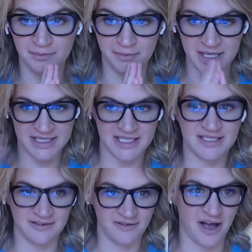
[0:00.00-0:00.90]
business
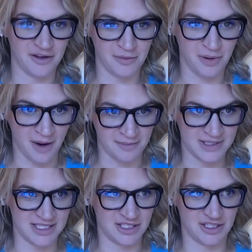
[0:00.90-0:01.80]
and value
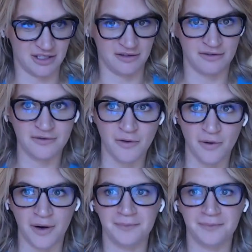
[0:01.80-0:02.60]
proposition for